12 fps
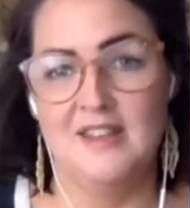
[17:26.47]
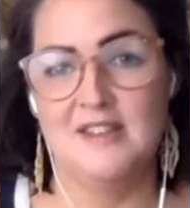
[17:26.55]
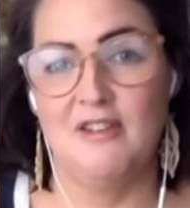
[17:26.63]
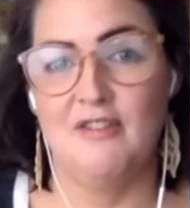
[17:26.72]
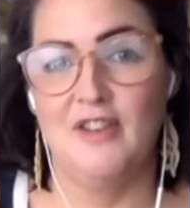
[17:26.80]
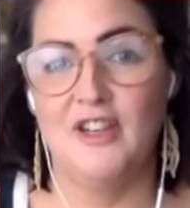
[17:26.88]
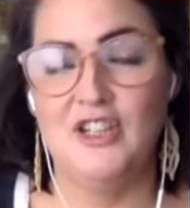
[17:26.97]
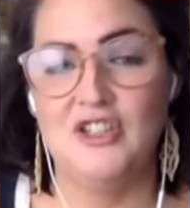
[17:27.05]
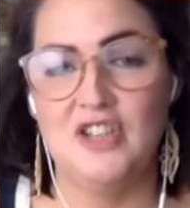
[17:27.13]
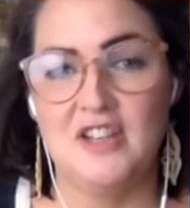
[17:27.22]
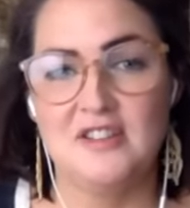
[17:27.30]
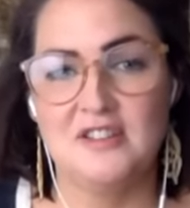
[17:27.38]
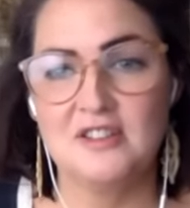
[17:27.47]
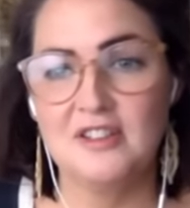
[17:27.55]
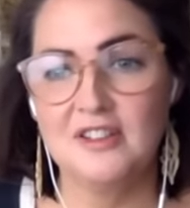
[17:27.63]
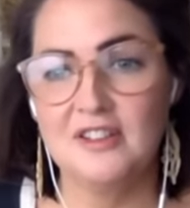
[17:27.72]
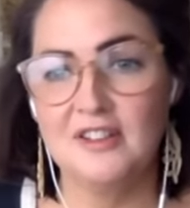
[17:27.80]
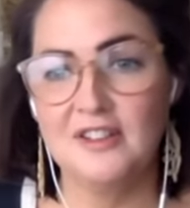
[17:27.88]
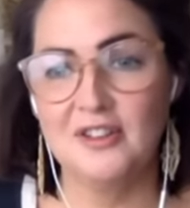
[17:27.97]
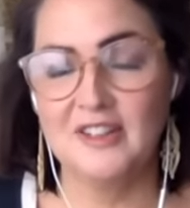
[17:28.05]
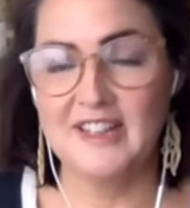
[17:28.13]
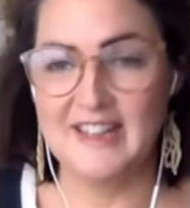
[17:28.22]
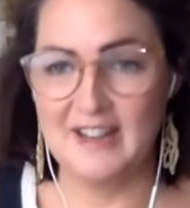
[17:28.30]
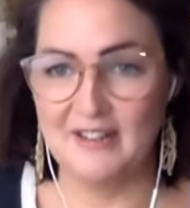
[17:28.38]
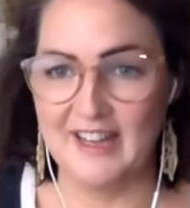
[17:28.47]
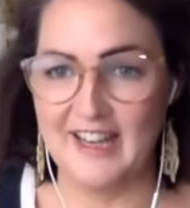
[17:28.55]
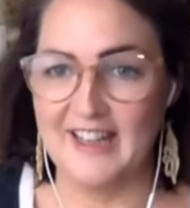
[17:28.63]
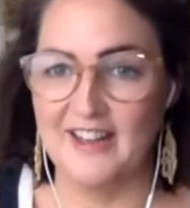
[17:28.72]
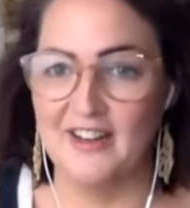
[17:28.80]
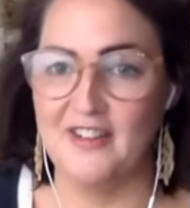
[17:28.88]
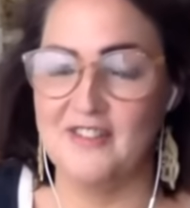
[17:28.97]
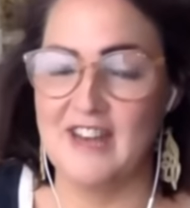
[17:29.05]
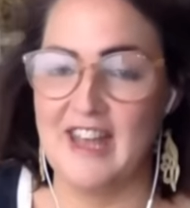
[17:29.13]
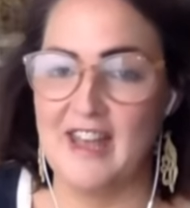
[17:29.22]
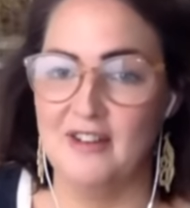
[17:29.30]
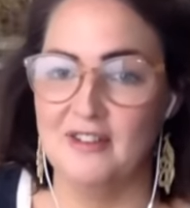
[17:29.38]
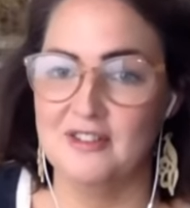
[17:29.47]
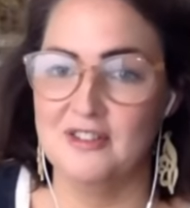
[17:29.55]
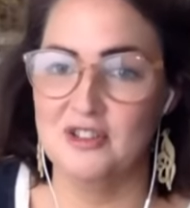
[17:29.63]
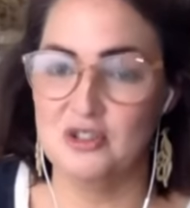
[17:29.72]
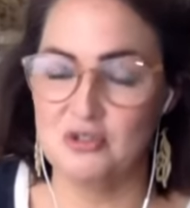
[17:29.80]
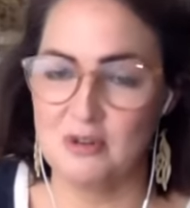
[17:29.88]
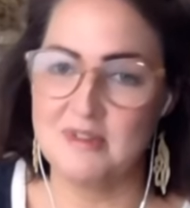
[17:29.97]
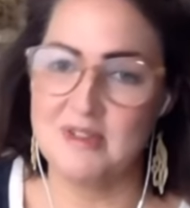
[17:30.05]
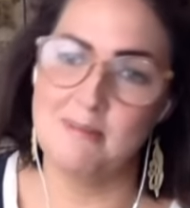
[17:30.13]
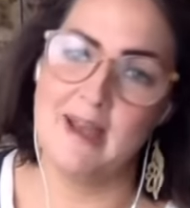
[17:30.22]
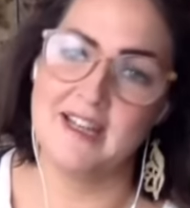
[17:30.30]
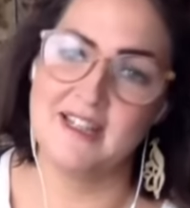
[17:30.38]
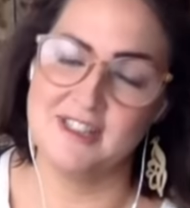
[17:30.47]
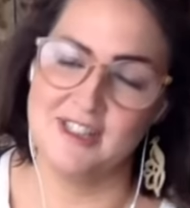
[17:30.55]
So I've only just gone in there again and I've now stripped it back